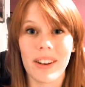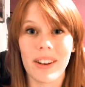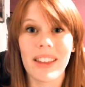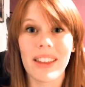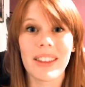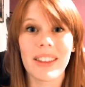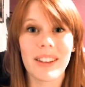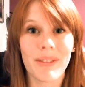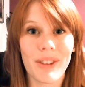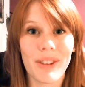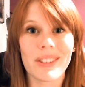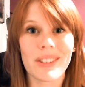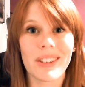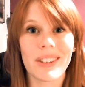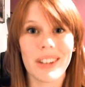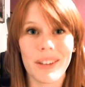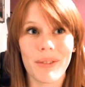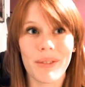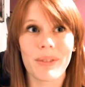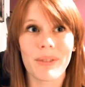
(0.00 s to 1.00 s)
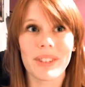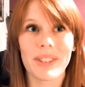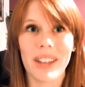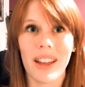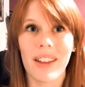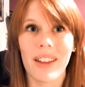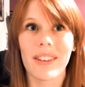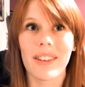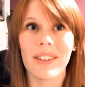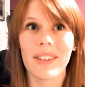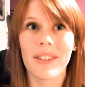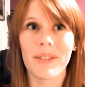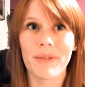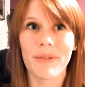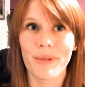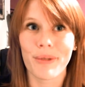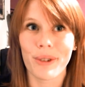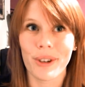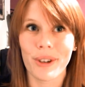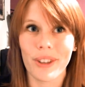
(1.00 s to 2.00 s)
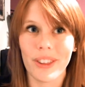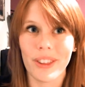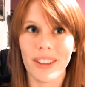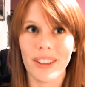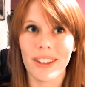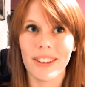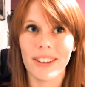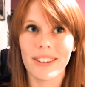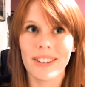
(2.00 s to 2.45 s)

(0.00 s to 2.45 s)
I think Resident Evil was kind of worth it.